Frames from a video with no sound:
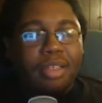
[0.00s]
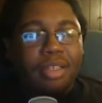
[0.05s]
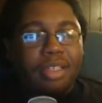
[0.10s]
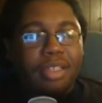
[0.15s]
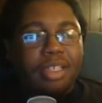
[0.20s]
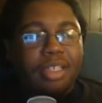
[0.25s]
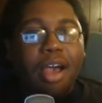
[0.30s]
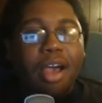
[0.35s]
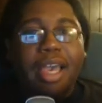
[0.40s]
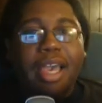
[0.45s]

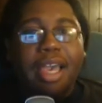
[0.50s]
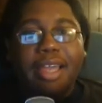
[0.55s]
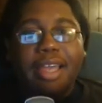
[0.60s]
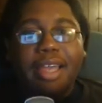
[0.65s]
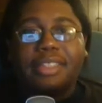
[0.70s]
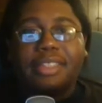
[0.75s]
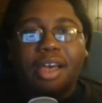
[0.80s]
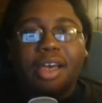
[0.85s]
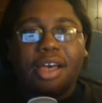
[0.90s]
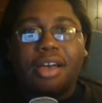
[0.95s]
Y'all
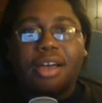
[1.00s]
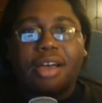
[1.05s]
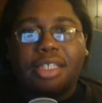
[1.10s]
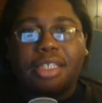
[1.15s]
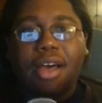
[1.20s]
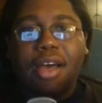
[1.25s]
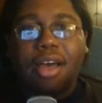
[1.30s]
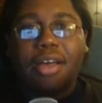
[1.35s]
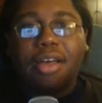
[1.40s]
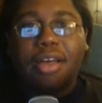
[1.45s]
gotta talk
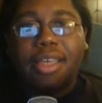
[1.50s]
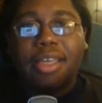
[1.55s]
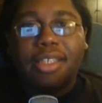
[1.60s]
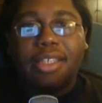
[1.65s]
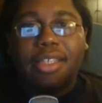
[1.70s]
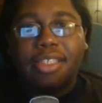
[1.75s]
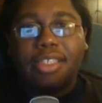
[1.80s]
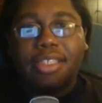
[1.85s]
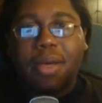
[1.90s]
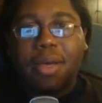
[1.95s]
to y'all
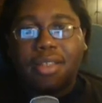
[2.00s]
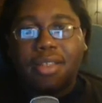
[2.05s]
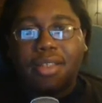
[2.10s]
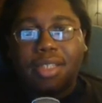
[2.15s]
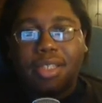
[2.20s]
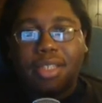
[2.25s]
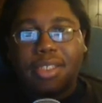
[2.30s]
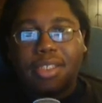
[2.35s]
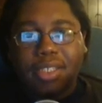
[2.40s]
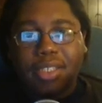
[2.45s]
kids
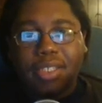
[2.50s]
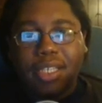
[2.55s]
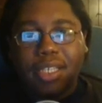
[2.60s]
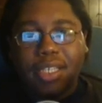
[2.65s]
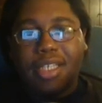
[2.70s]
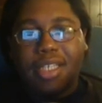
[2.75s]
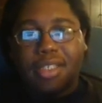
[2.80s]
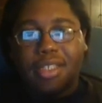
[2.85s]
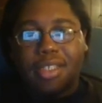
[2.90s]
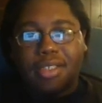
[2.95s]
about these
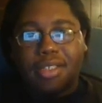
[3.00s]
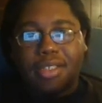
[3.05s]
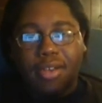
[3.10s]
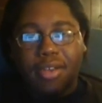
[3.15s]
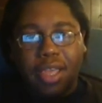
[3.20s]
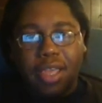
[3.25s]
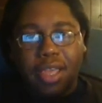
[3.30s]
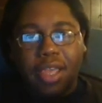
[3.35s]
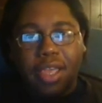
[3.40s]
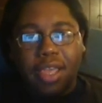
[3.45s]
things,
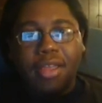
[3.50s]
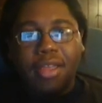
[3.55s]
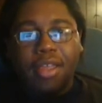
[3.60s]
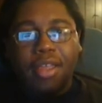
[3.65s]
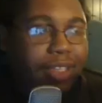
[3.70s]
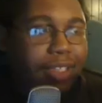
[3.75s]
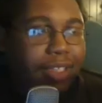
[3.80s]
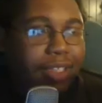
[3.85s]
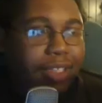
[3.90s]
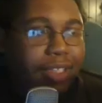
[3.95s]
okay?
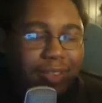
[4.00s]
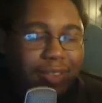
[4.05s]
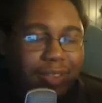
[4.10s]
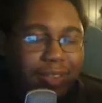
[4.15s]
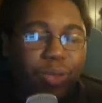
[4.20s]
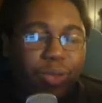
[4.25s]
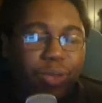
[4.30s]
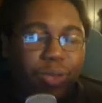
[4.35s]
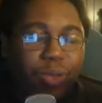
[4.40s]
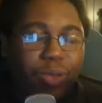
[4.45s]

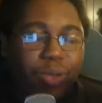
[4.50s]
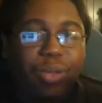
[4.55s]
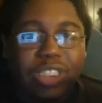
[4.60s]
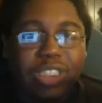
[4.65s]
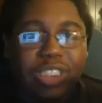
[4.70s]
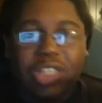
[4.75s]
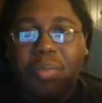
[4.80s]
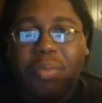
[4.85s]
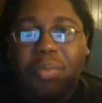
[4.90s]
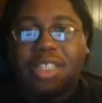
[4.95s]
You can do
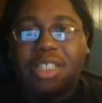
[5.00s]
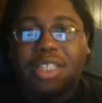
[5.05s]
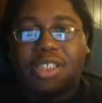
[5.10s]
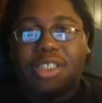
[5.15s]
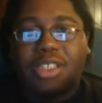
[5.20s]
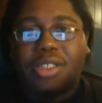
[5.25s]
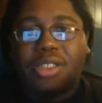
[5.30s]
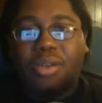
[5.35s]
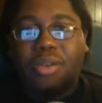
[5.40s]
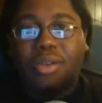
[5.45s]
so
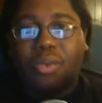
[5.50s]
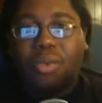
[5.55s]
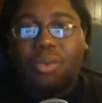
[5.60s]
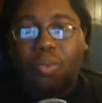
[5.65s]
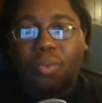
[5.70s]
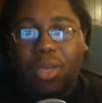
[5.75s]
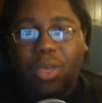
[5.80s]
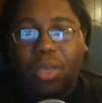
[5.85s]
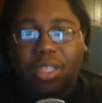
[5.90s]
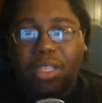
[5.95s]
much
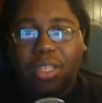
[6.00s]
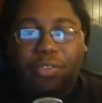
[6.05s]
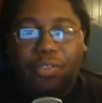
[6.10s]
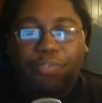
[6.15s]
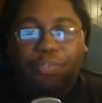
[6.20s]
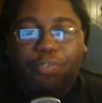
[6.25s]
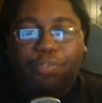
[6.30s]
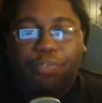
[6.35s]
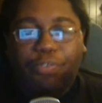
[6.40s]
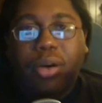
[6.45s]
with a
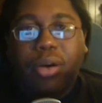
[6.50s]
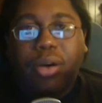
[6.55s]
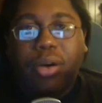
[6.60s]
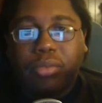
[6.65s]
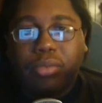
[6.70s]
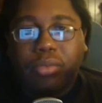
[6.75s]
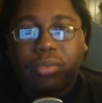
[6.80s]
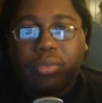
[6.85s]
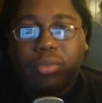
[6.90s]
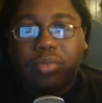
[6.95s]
phone
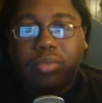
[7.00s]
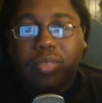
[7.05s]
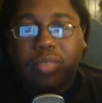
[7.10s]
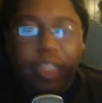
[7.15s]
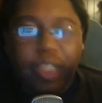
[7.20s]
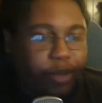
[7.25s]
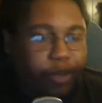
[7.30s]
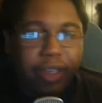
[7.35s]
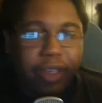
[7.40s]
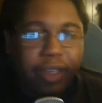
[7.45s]

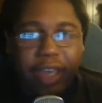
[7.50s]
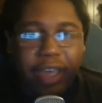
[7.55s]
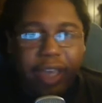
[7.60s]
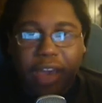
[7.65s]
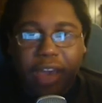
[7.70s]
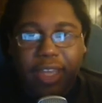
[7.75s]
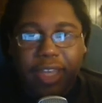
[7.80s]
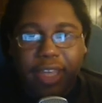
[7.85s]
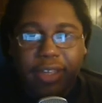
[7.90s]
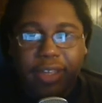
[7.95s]
that you can
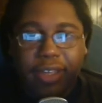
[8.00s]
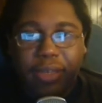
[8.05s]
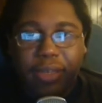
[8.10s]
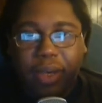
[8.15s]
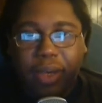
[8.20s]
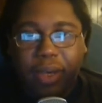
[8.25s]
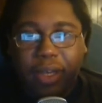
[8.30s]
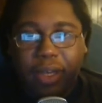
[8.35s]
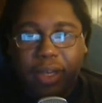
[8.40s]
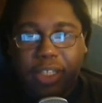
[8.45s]
carry
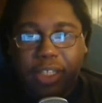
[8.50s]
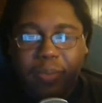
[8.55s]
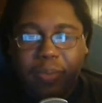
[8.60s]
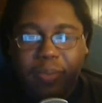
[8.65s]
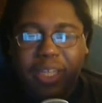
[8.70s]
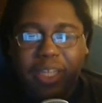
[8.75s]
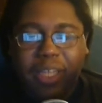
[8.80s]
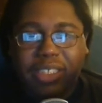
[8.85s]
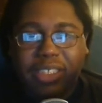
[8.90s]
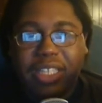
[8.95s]
anywhere,
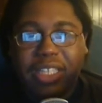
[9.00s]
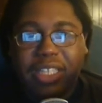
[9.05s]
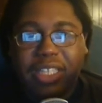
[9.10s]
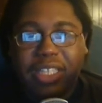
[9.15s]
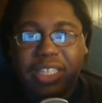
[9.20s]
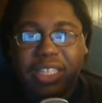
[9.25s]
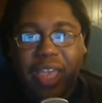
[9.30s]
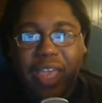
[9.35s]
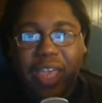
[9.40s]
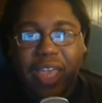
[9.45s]
especially
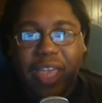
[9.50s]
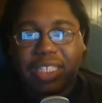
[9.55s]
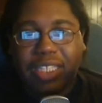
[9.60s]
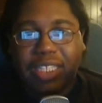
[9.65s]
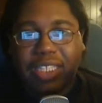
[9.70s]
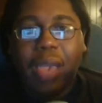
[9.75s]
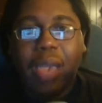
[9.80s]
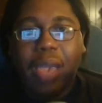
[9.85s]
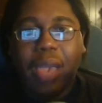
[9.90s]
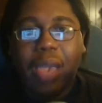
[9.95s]
if it has a
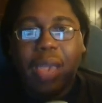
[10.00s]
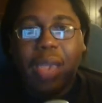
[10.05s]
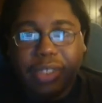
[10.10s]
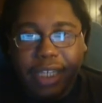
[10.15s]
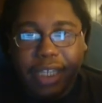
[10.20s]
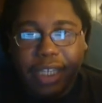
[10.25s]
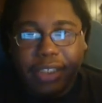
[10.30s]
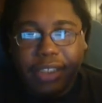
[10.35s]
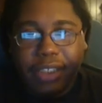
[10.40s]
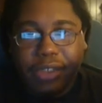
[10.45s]
camera
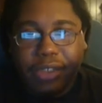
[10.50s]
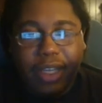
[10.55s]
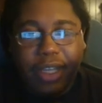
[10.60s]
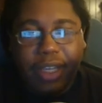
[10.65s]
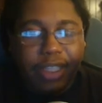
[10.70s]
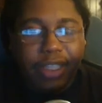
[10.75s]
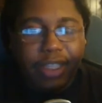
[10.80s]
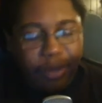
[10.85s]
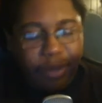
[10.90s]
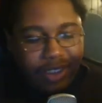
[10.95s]
attached to it
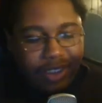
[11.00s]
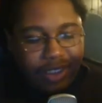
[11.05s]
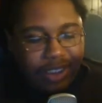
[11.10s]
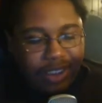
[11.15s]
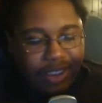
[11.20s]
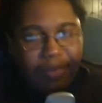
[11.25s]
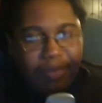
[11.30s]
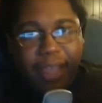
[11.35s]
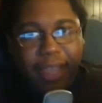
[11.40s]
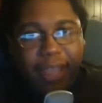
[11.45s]
and you can
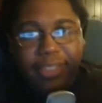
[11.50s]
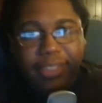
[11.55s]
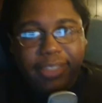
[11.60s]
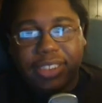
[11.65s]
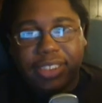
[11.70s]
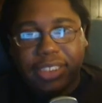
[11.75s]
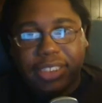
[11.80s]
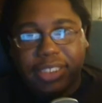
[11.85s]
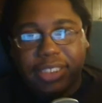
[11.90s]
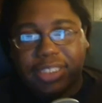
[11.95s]
send
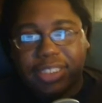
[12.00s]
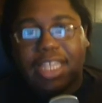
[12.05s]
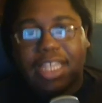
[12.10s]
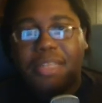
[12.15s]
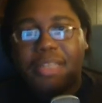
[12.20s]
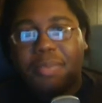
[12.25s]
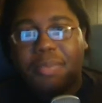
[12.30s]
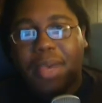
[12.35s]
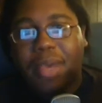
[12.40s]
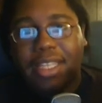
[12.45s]
messages to
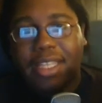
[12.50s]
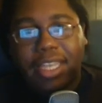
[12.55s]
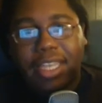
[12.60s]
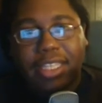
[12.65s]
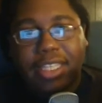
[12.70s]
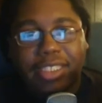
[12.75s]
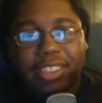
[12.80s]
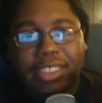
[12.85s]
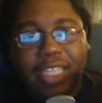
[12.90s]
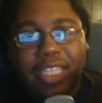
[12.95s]
anybody at
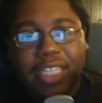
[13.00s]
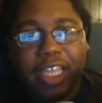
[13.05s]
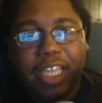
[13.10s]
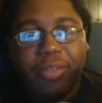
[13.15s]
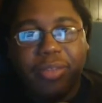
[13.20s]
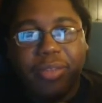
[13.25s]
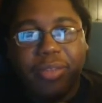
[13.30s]
any time.